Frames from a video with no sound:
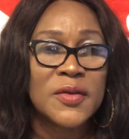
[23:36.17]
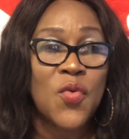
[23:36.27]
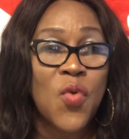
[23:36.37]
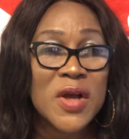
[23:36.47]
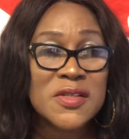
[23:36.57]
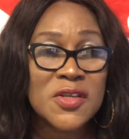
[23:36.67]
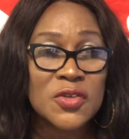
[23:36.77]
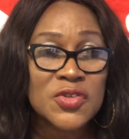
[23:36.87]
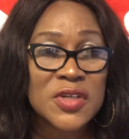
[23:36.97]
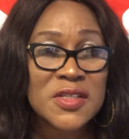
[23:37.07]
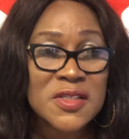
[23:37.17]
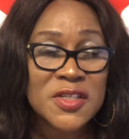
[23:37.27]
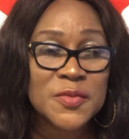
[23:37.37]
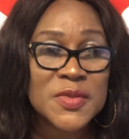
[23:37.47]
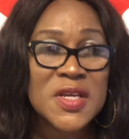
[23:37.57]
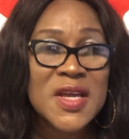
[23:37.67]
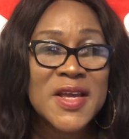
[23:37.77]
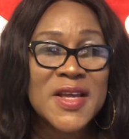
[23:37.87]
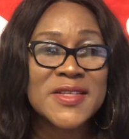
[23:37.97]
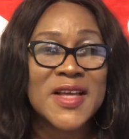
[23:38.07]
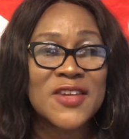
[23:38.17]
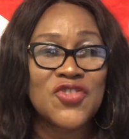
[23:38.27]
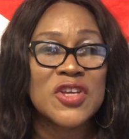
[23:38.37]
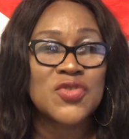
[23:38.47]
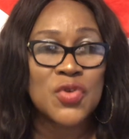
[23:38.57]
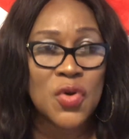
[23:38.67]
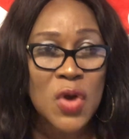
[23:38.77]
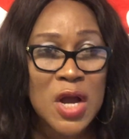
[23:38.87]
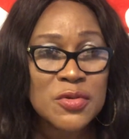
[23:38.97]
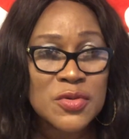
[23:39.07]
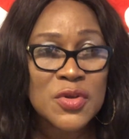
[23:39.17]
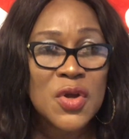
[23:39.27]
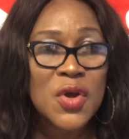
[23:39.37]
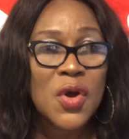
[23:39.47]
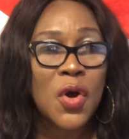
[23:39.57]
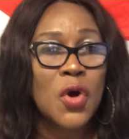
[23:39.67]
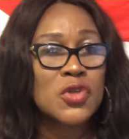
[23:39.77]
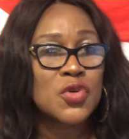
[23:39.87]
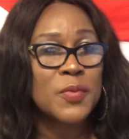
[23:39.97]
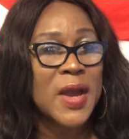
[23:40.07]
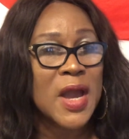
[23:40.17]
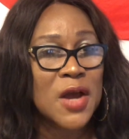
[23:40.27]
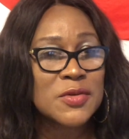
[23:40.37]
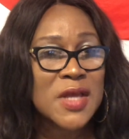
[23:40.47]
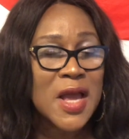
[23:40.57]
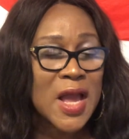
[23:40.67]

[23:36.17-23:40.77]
Once your transcript is addressed to your house or to my house,